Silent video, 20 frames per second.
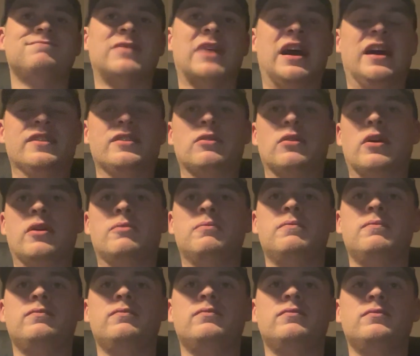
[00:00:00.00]
I don't know.
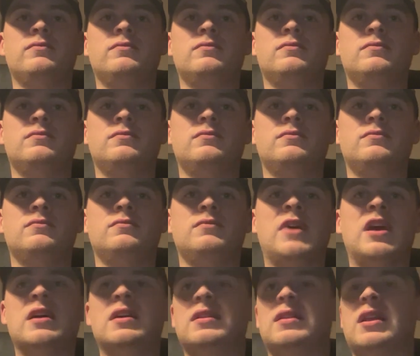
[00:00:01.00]

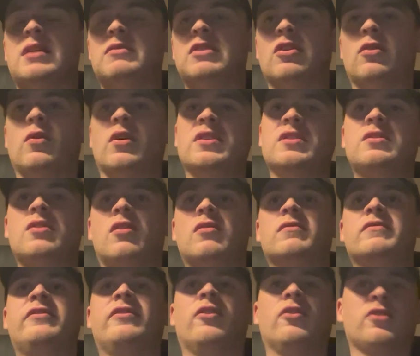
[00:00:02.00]
Let me know what you're
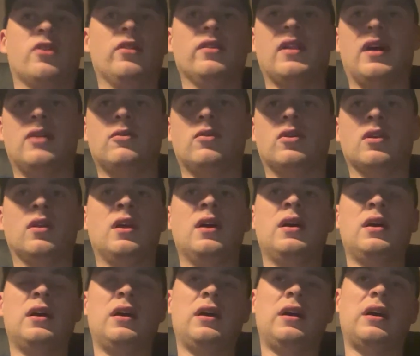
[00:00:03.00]
going for on that one.
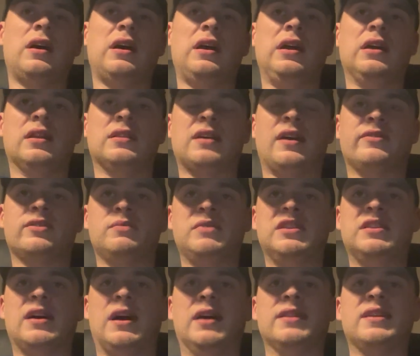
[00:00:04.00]
It'd have to
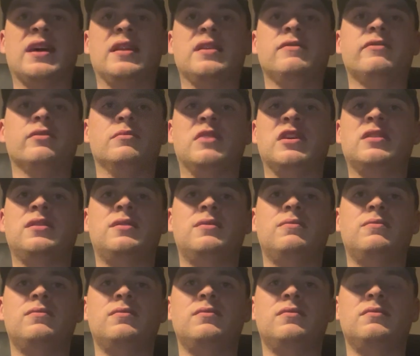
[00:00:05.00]
be Darderi for me.
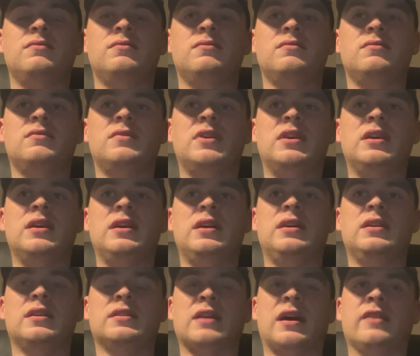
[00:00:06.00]

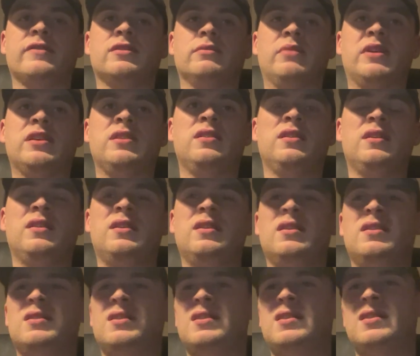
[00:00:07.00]
It'd have to be
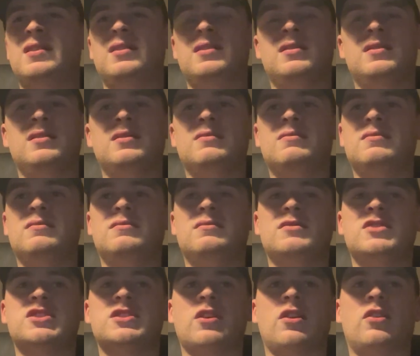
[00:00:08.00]

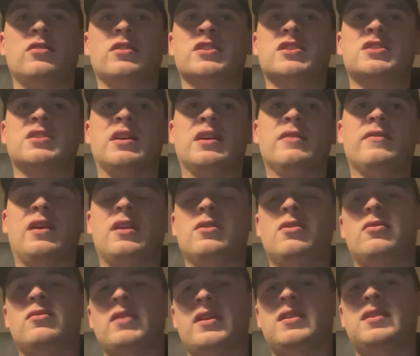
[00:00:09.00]
strongest save. And I
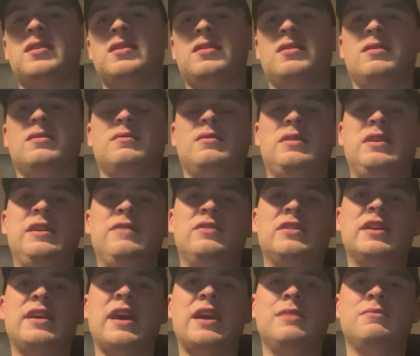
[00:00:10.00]
know, like, even
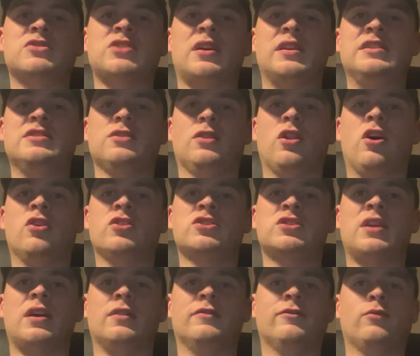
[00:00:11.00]
the games that he's lost
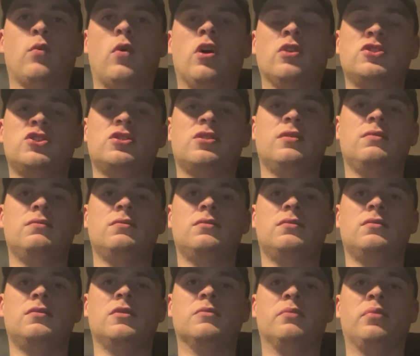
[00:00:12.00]
that I've watched
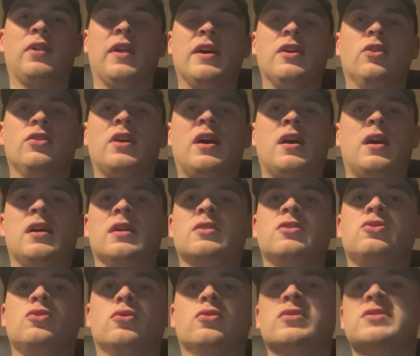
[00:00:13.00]
him play on the hard
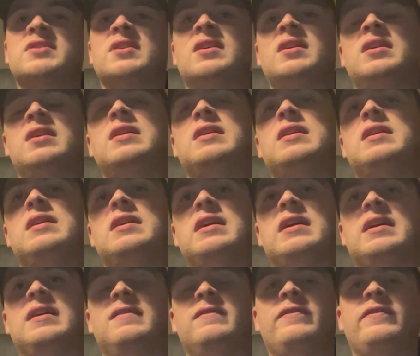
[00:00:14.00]
court,
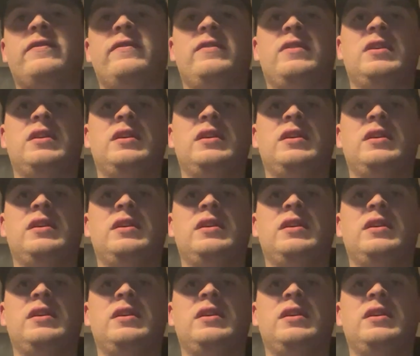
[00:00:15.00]
if